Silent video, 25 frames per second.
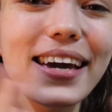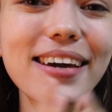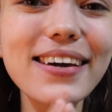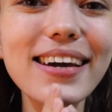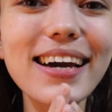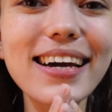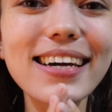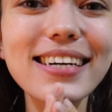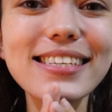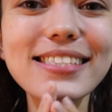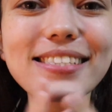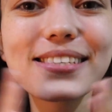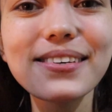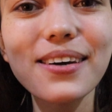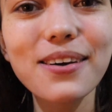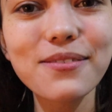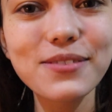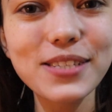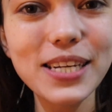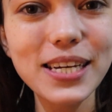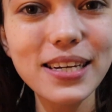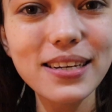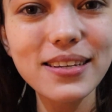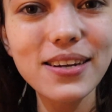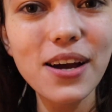Hey guys, so I've
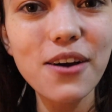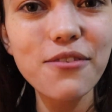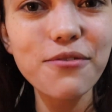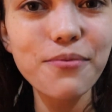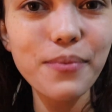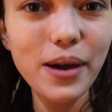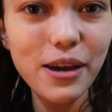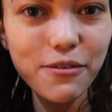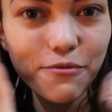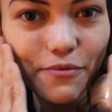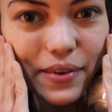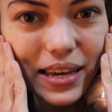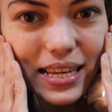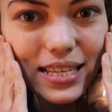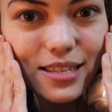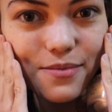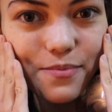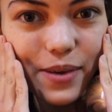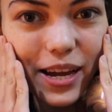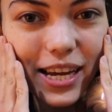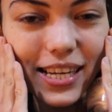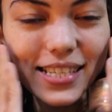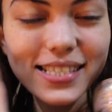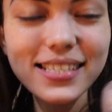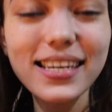taken off my face
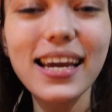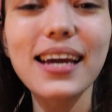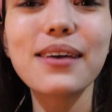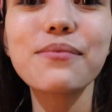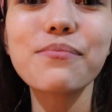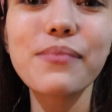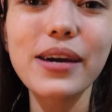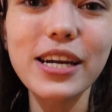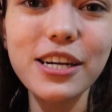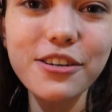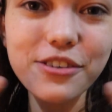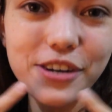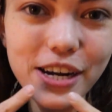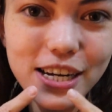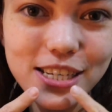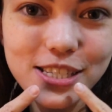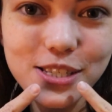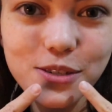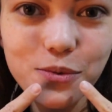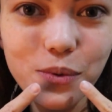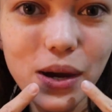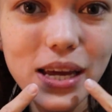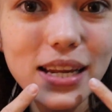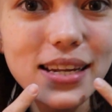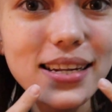mask and my
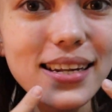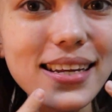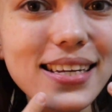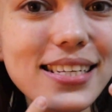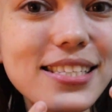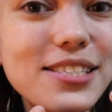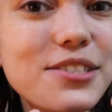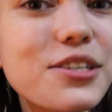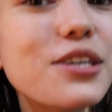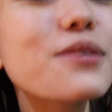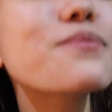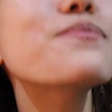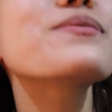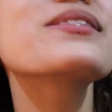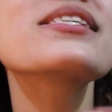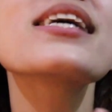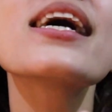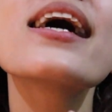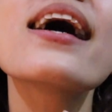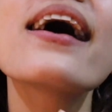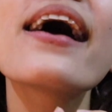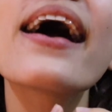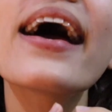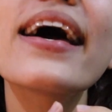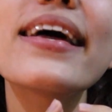Crest whitening strips
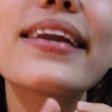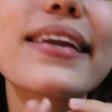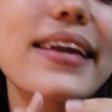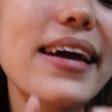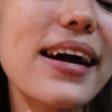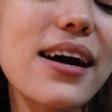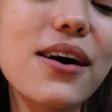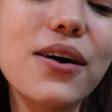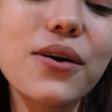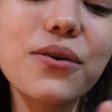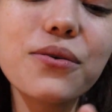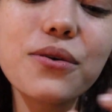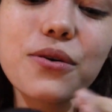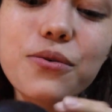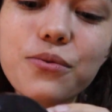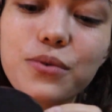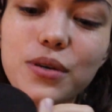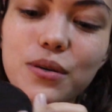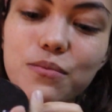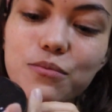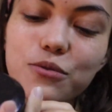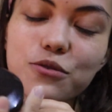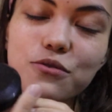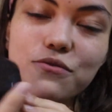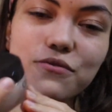and now
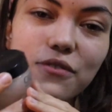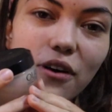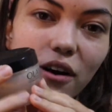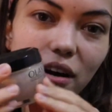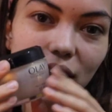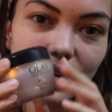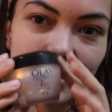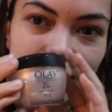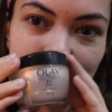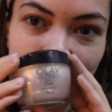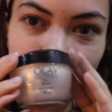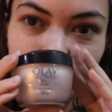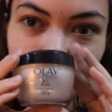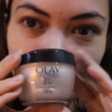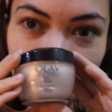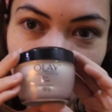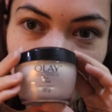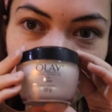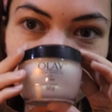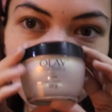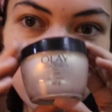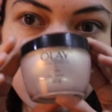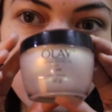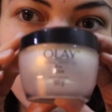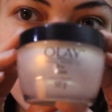we move on
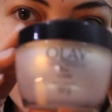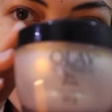to